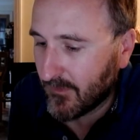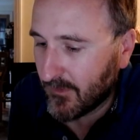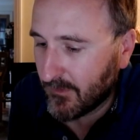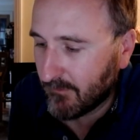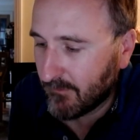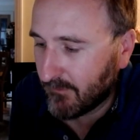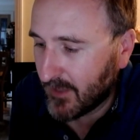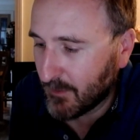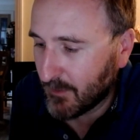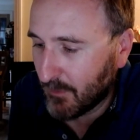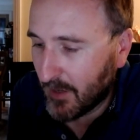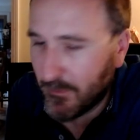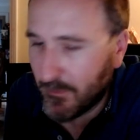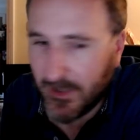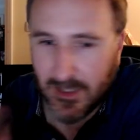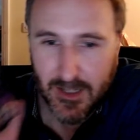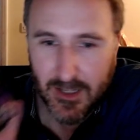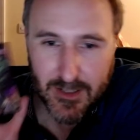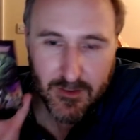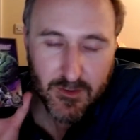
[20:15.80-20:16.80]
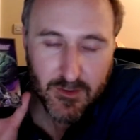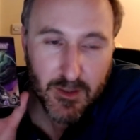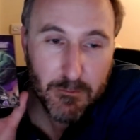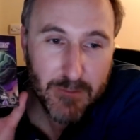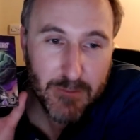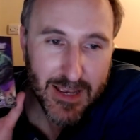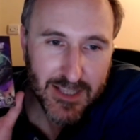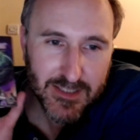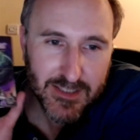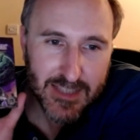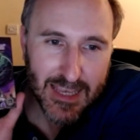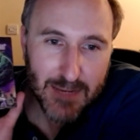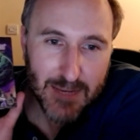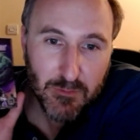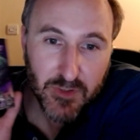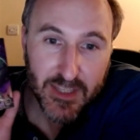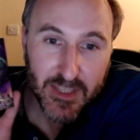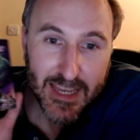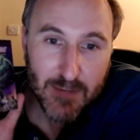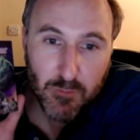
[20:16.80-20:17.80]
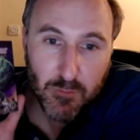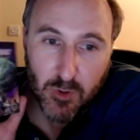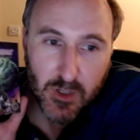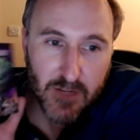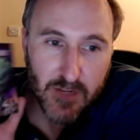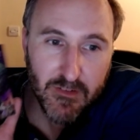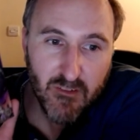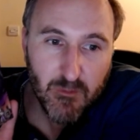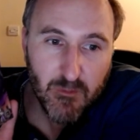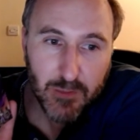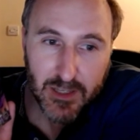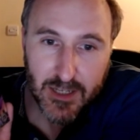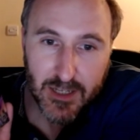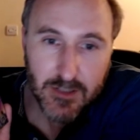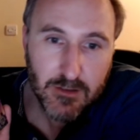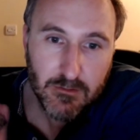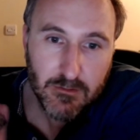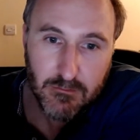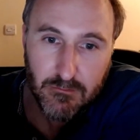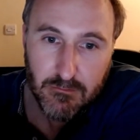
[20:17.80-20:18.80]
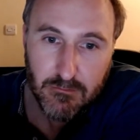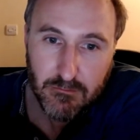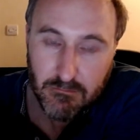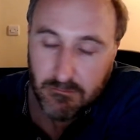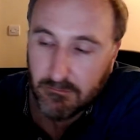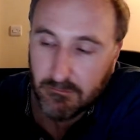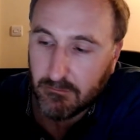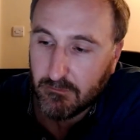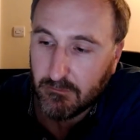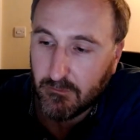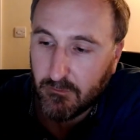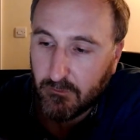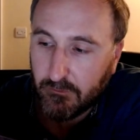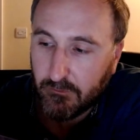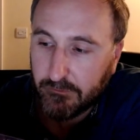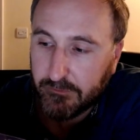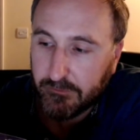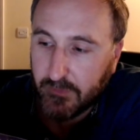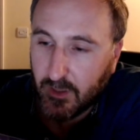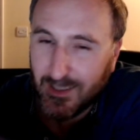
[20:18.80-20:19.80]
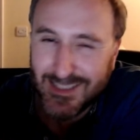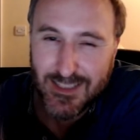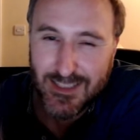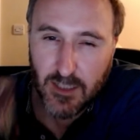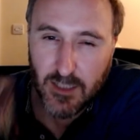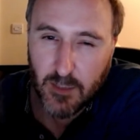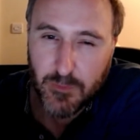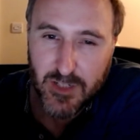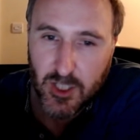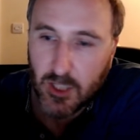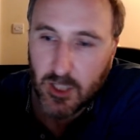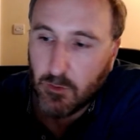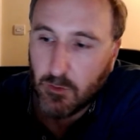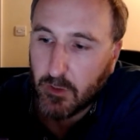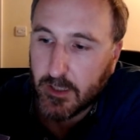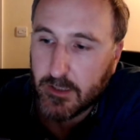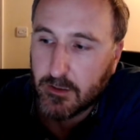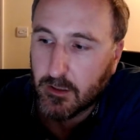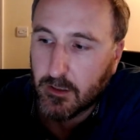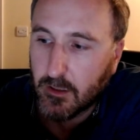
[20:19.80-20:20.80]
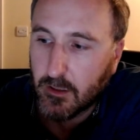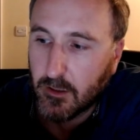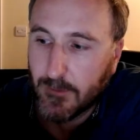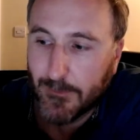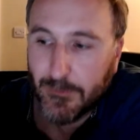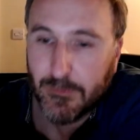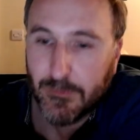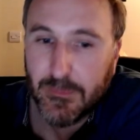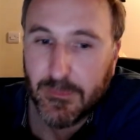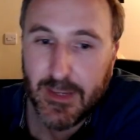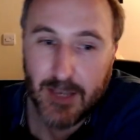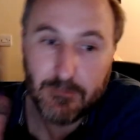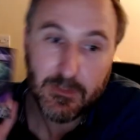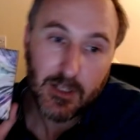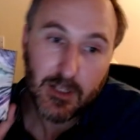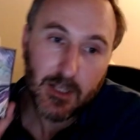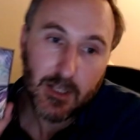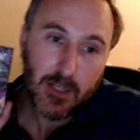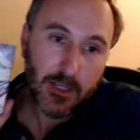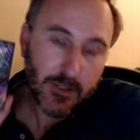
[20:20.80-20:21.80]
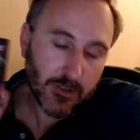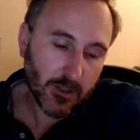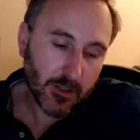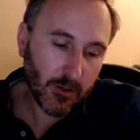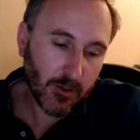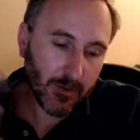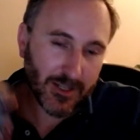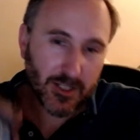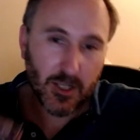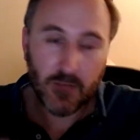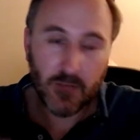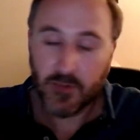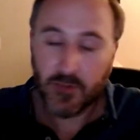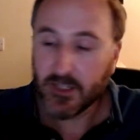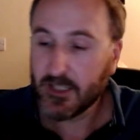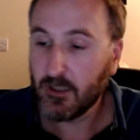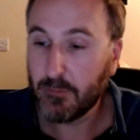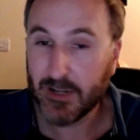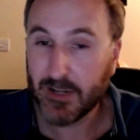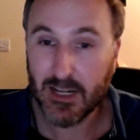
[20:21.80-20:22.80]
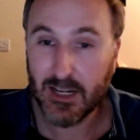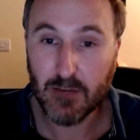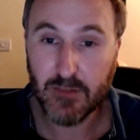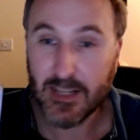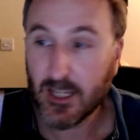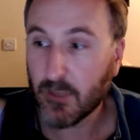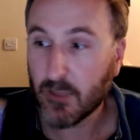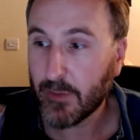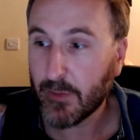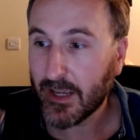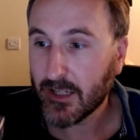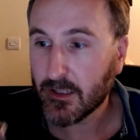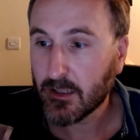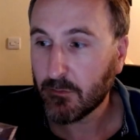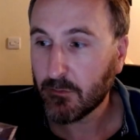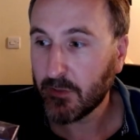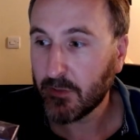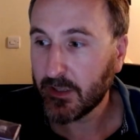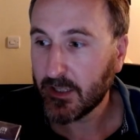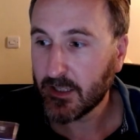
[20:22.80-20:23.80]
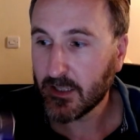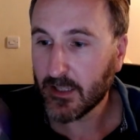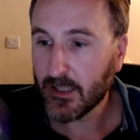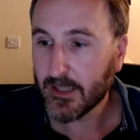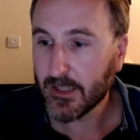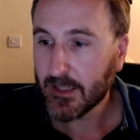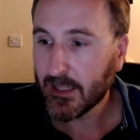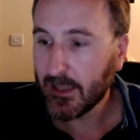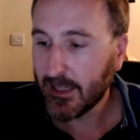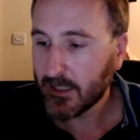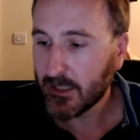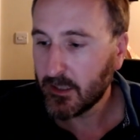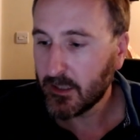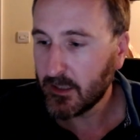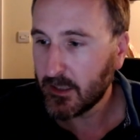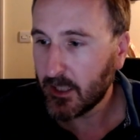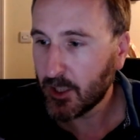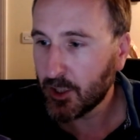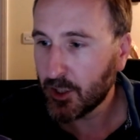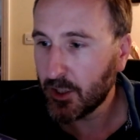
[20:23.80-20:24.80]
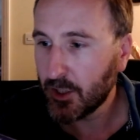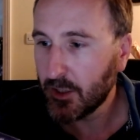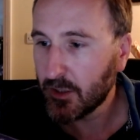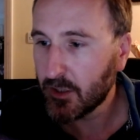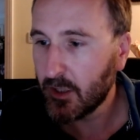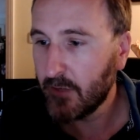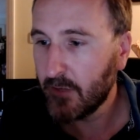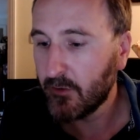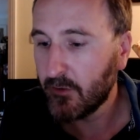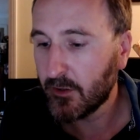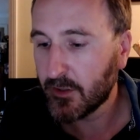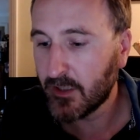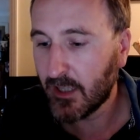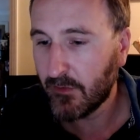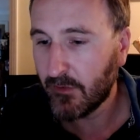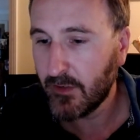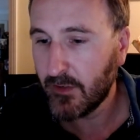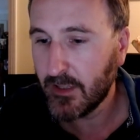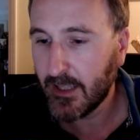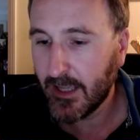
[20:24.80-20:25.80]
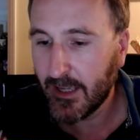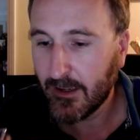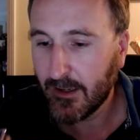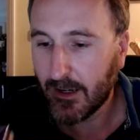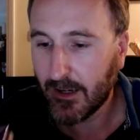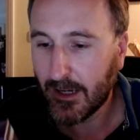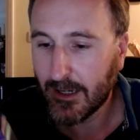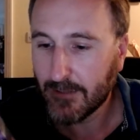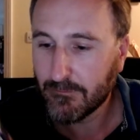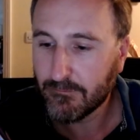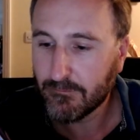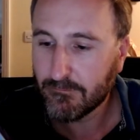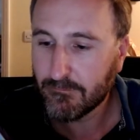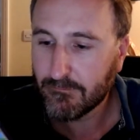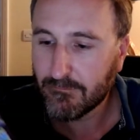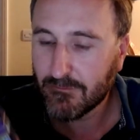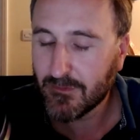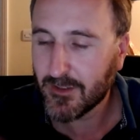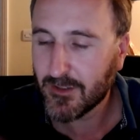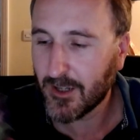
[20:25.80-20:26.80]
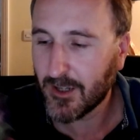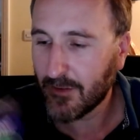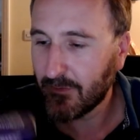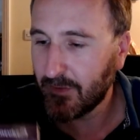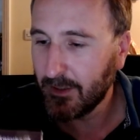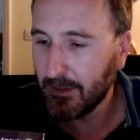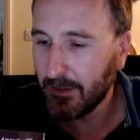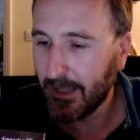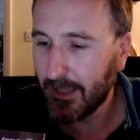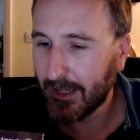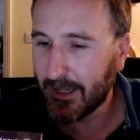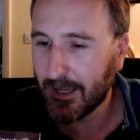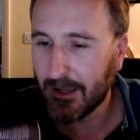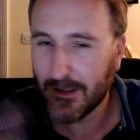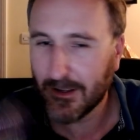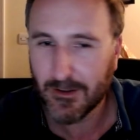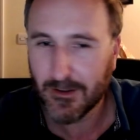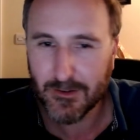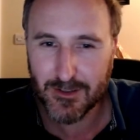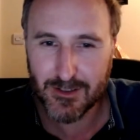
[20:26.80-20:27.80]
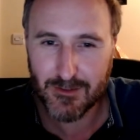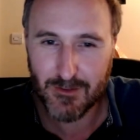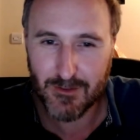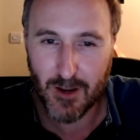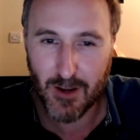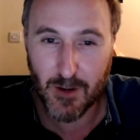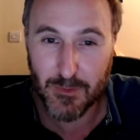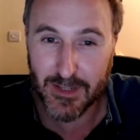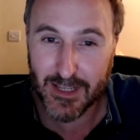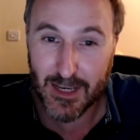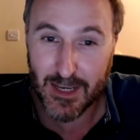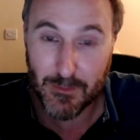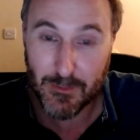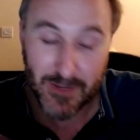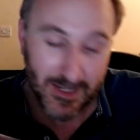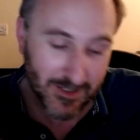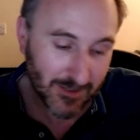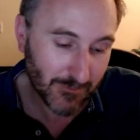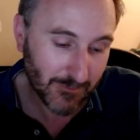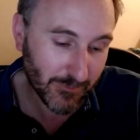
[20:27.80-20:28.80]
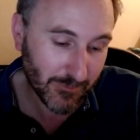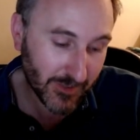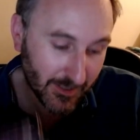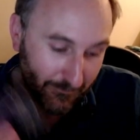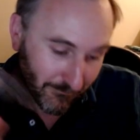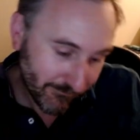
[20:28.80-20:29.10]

this might be like the best game on the Game Boy I've ever played, at least RPG wise. So yeah. So I don't know if you can still pick up Incubate, but this is like the collector's edition, so they've got stuff in there. I don't feel like opening it up yet, but